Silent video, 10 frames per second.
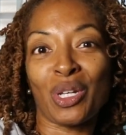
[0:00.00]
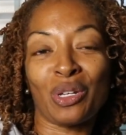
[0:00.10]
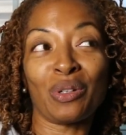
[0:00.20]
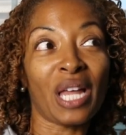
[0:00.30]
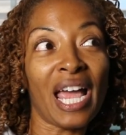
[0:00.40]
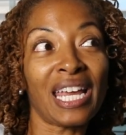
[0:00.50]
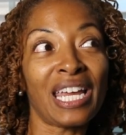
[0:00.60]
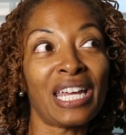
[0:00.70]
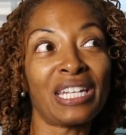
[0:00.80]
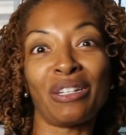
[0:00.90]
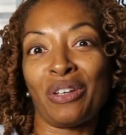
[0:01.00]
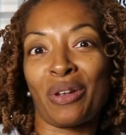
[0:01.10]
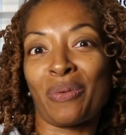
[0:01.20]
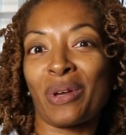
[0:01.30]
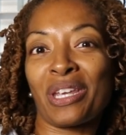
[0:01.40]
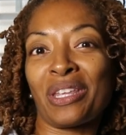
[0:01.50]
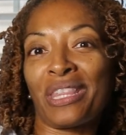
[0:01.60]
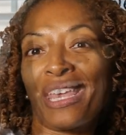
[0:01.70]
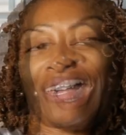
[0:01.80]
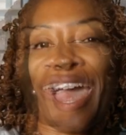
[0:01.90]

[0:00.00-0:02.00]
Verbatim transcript: do you like it? You know, what do you think?